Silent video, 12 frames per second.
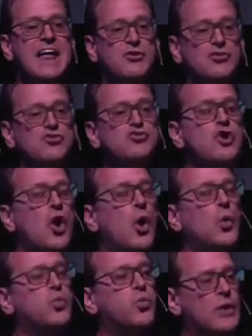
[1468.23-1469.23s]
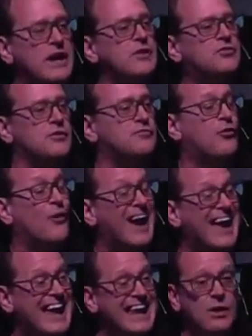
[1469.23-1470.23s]
There's no reason for
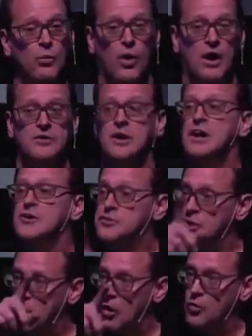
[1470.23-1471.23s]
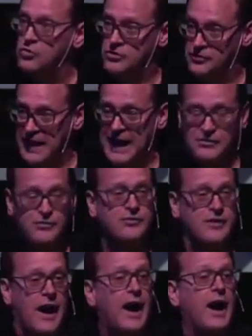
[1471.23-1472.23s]
anyone to go to that
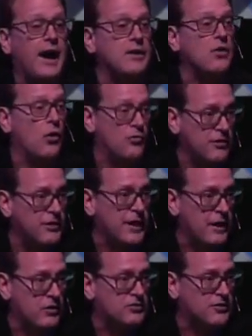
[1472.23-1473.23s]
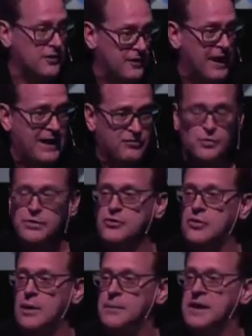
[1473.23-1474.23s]
side over there to the left when
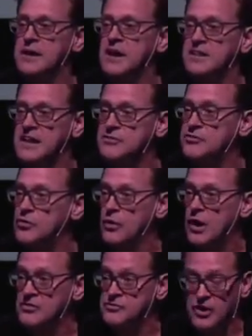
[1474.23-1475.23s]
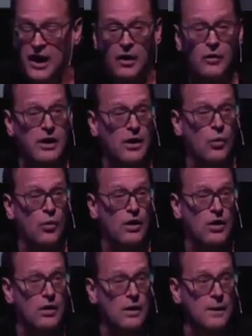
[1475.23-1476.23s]
you come in unless you're a child care
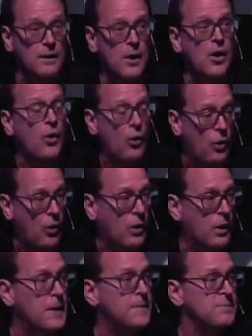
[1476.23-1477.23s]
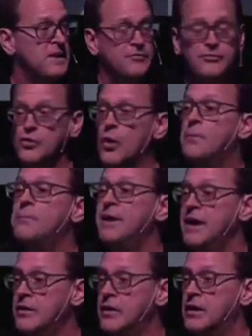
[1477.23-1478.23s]
worker or if you're a
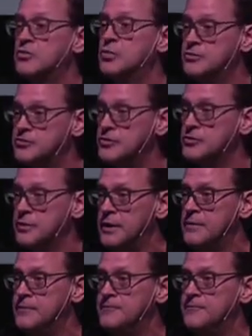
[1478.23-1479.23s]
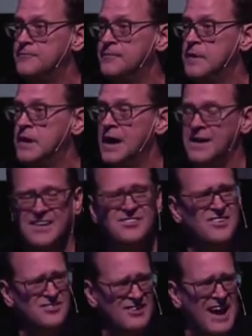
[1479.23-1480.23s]
parent with children. And
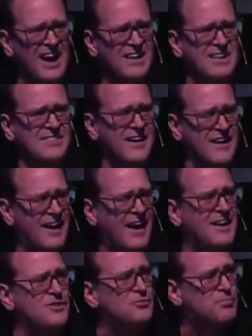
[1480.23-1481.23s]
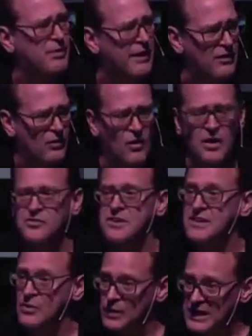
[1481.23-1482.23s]
that's exactly the kind of
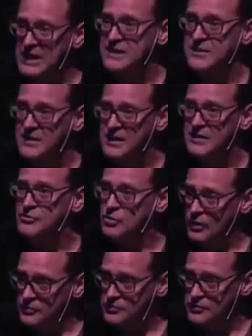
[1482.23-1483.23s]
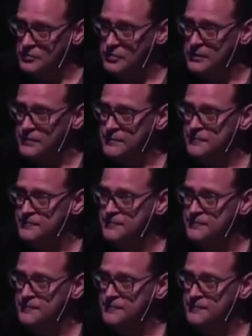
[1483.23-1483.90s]
priority that we need to give to our children.